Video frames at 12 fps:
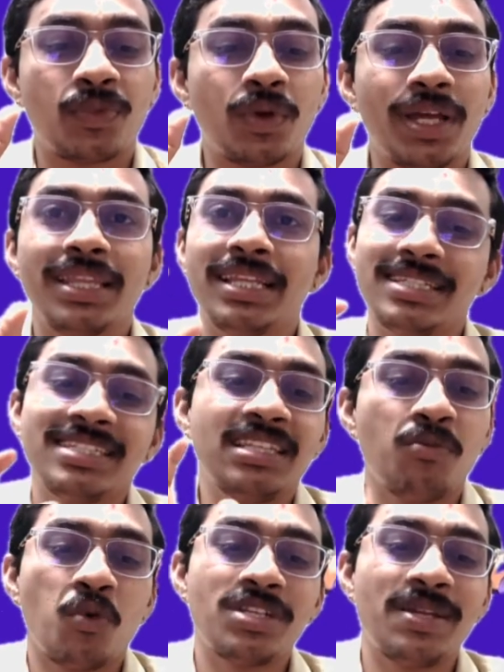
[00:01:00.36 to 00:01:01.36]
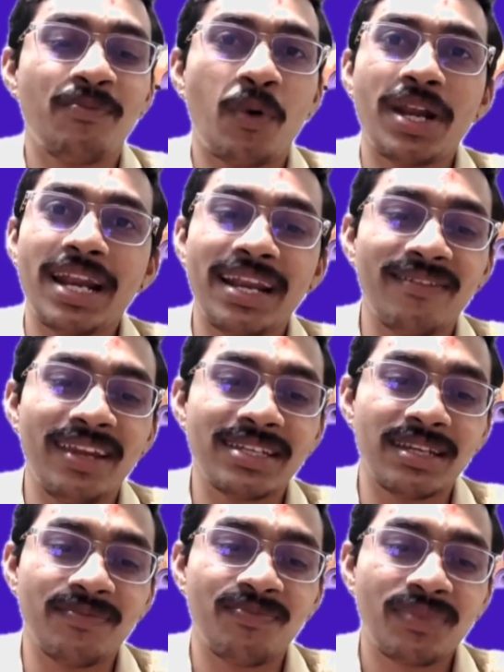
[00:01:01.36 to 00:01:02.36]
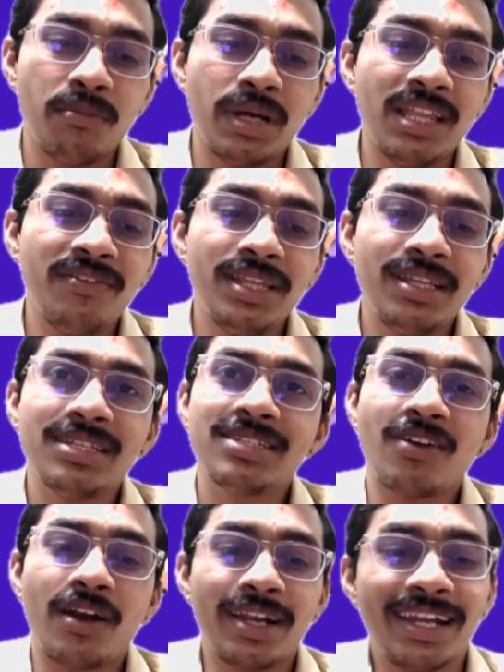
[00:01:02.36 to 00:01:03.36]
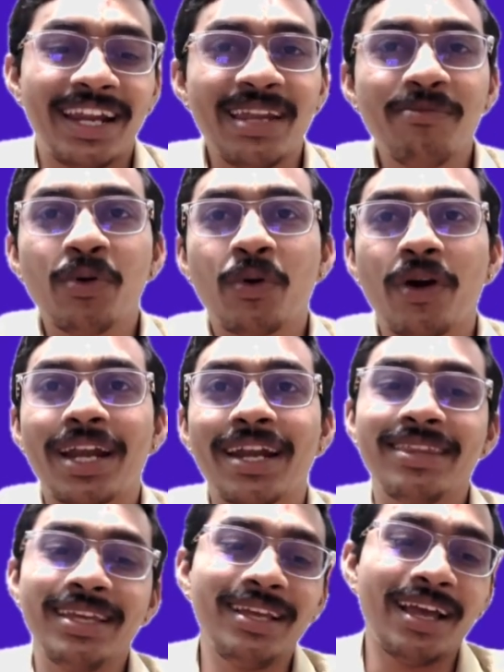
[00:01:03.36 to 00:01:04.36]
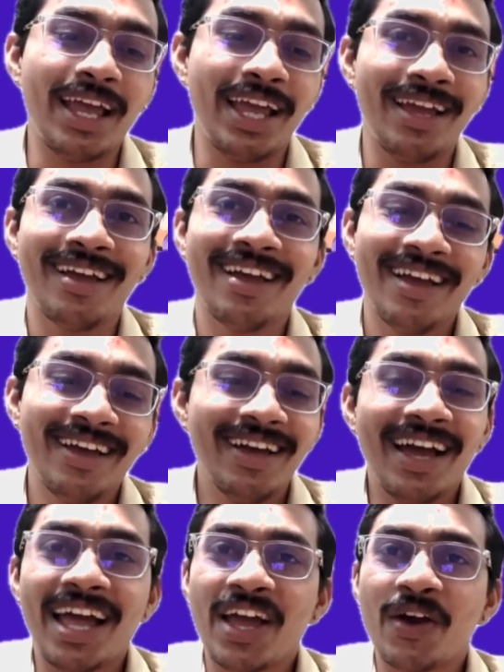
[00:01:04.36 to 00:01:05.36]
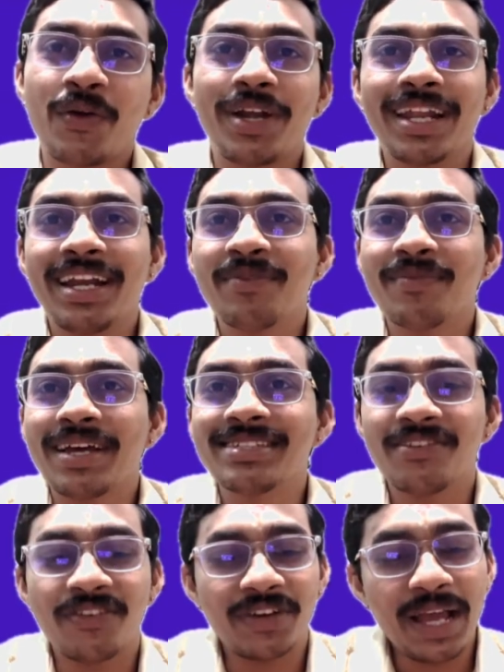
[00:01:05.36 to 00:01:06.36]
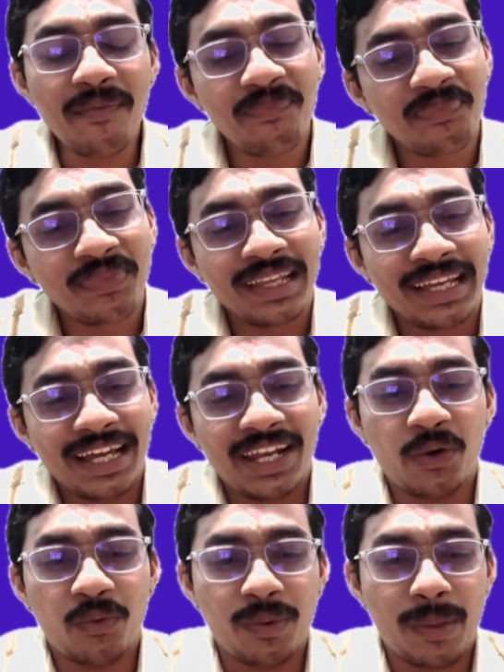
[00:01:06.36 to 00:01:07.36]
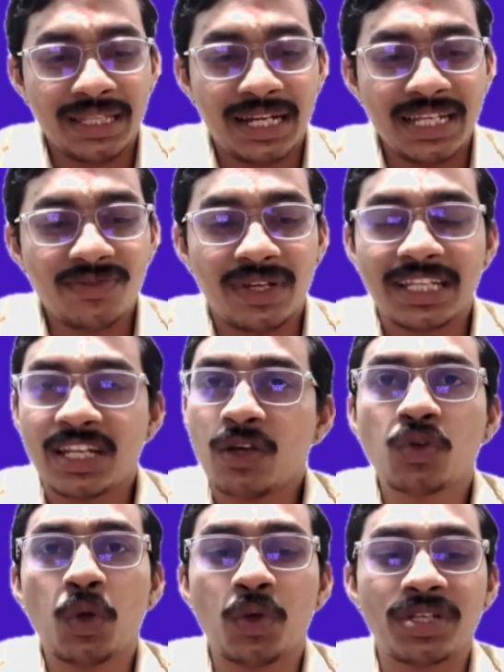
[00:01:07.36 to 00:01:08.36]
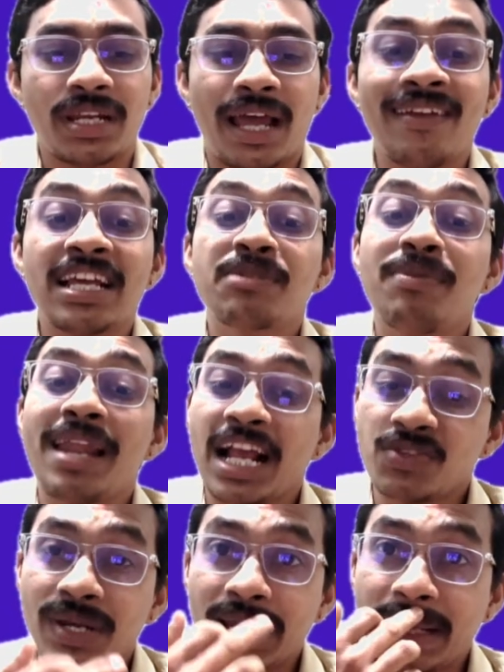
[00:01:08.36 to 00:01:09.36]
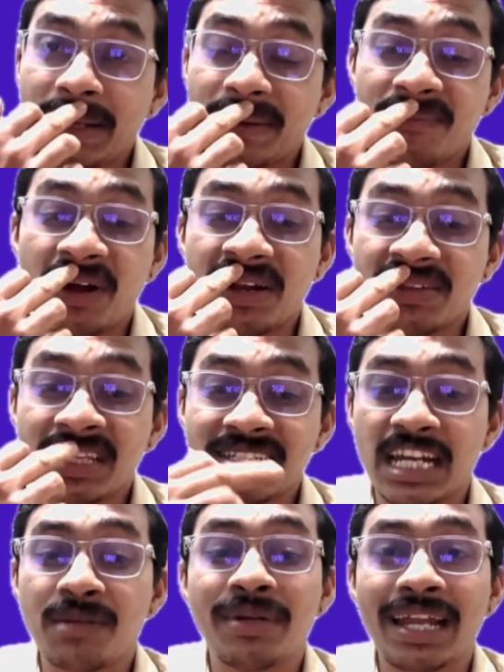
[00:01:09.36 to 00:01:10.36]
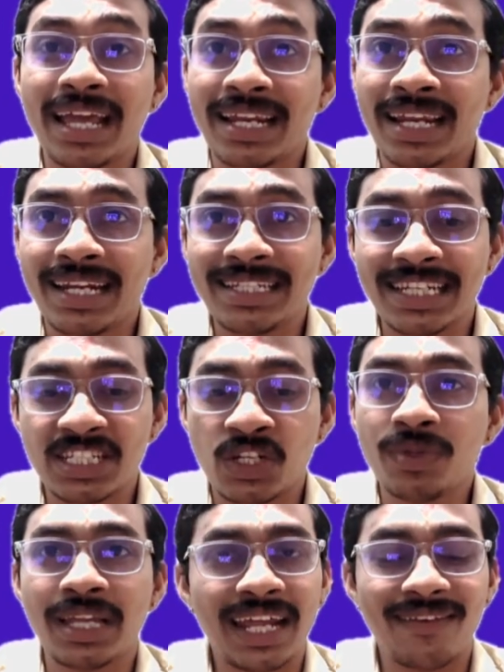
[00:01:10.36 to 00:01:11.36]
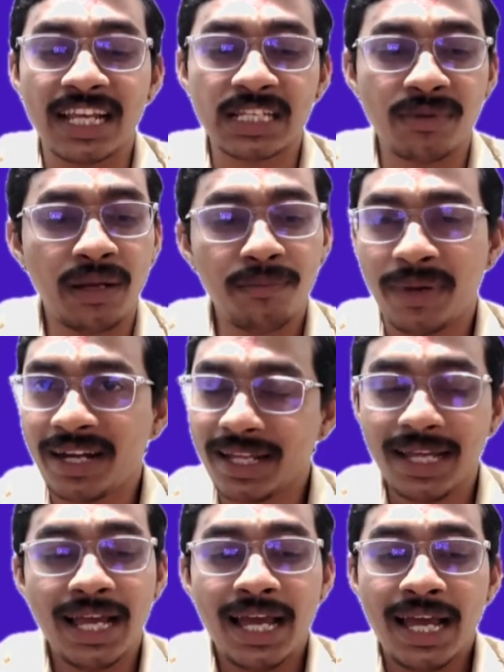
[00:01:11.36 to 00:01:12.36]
Okay, this is the most important revelation. By the way, this is not in any book or anything. I have written it myself. Okay, now that is one thing. Now solution. I will explain actually the statement I read just now, that I will explain, but